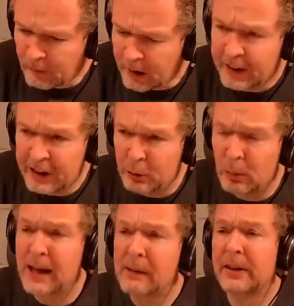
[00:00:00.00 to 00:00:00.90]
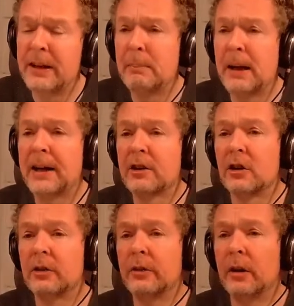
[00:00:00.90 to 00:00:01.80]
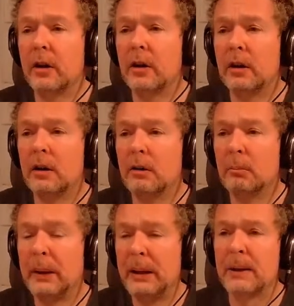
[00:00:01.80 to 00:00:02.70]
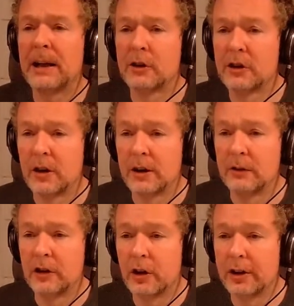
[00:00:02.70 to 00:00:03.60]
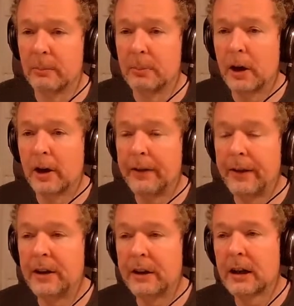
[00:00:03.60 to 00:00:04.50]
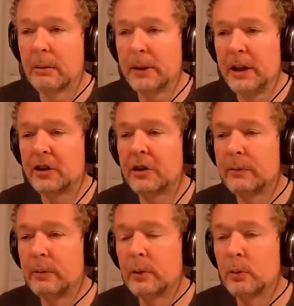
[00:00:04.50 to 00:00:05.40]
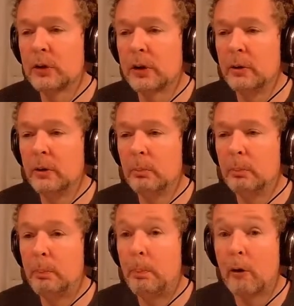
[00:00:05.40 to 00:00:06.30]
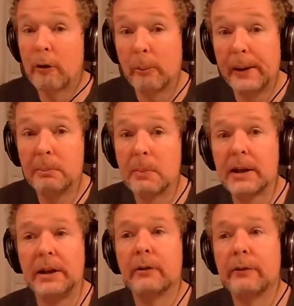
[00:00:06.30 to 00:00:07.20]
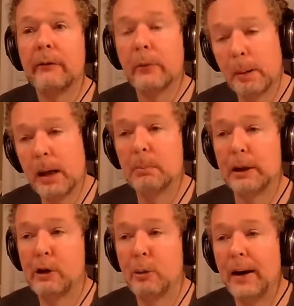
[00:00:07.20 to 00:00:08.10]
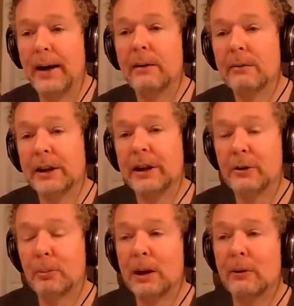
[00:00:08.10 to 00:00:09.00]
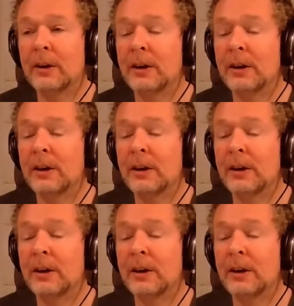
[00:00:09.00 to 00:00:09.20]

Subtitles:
this will have an impact on people outside of China, but I think the company itself was also borrowing money off of the public quite heavily as well.